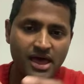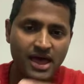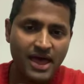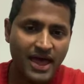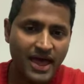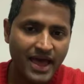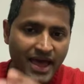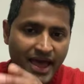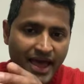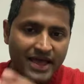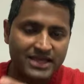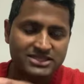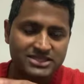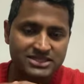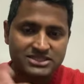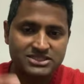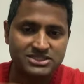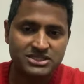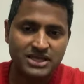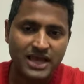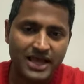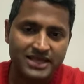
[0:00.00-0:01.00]
as
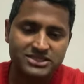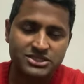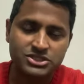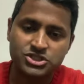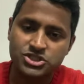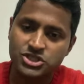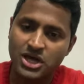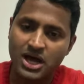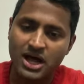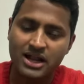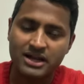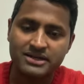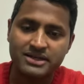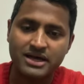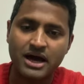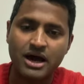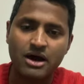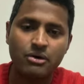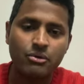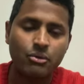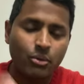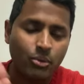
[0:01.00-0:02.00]
a
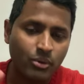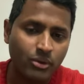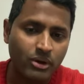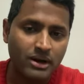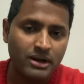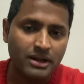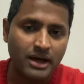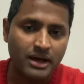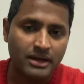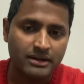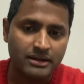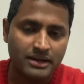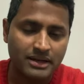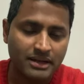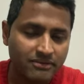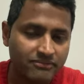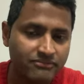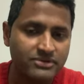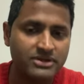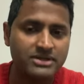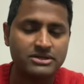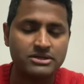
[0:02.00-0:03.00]
child, I lived
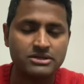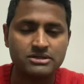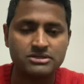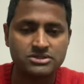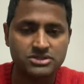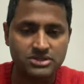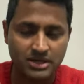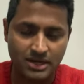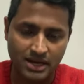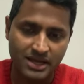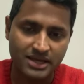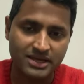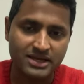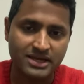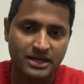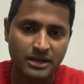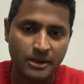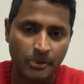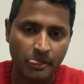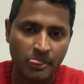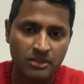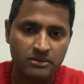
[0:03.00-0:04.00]
in Sri Lanka,
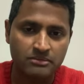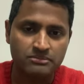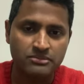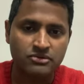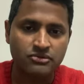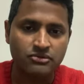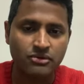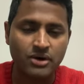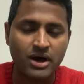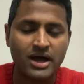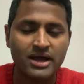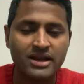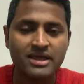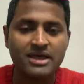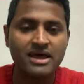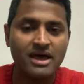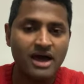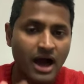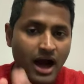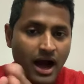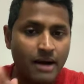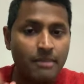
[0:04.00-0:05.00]
right?
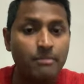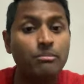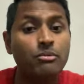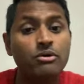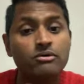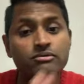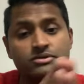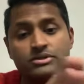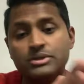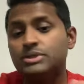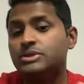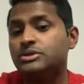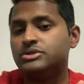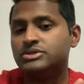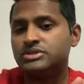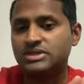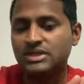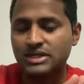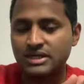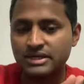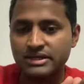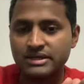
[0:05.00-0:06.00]
I moved to New
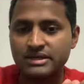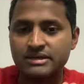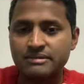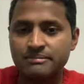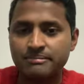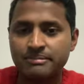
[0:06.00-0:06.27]
Zealand.